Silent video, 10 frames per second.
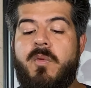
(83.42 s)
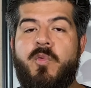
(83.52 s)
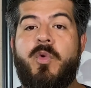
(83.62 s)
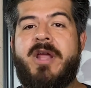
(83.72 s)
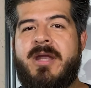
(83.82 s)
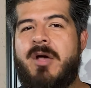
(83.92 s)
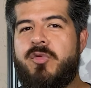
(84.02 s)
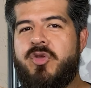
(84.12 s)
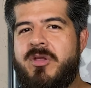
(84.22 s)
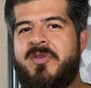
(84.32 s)
Right now,
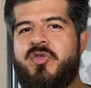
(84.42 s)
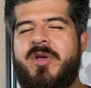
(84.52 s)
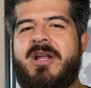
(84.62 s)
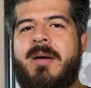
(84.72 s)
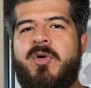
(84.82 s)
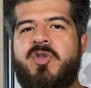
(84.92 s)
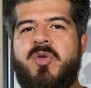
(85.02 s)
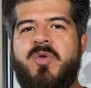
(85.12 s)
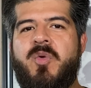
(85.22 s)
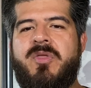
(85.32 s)
to demonstrate, I'm going to
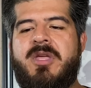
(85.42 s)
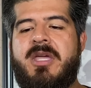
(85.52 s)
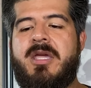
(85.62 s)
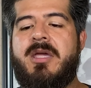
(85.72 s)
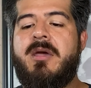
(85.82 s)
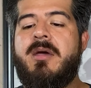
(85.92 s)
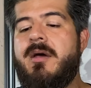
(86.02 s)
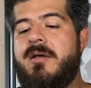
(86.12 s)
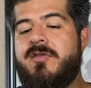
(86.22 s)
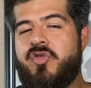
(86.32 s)
do the
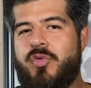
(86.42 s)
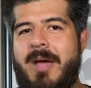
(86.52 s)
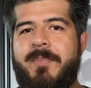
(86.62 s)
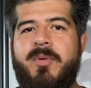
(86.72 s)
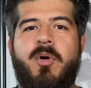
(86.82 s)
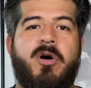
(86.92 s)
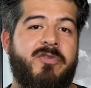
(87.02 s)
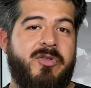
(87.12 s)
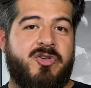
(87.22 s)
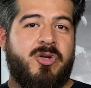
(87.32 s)
strap
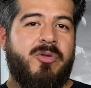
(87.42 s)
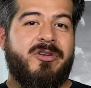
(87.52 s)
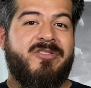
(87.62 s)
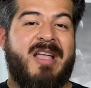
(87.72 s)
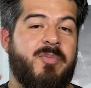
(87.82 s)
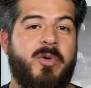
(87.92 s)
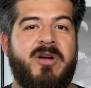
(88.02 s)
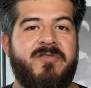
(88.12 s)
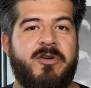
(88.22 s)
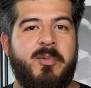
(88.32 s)
over the shoulder because that's more
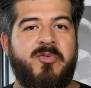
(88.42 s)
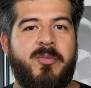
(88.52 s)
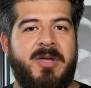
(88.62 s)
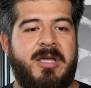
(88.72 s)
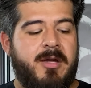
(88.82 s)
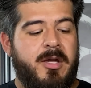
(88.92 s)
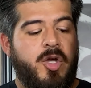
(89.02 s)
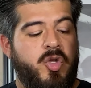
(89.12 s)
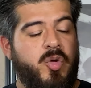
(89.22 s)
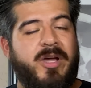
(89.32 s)
comfortable for me.
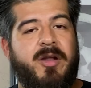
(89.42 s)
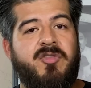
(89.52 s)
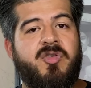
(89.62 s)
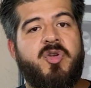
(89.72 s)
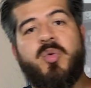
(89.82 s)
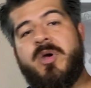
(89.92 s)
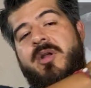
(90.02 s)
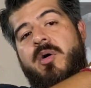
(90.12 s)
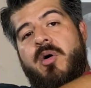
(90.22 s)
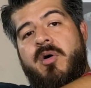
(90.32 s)
You can also do it
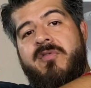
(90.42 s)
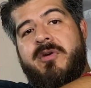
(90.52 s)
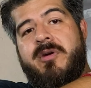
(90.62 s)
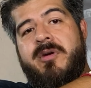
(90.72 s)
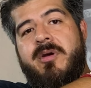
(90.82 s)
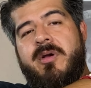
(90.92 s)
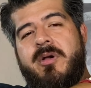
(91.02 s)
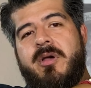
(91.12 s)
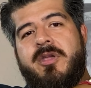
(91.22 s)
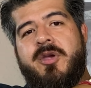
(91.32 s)
over
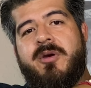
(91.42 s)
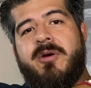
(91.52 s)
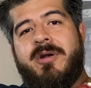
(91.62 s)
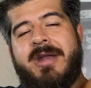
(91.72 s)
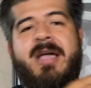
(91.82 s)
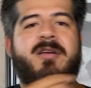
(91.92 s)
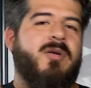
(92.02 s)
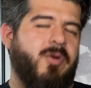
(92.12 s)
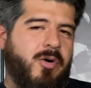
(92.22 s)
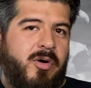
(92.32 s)
your neck
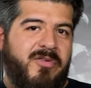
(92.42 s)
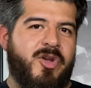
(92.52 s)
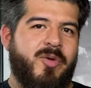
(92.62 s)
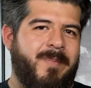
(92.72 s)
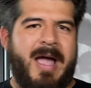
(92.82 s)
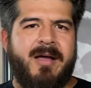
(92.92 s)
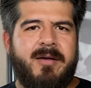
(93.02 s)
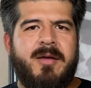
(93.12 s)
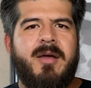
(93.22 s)
or over your back,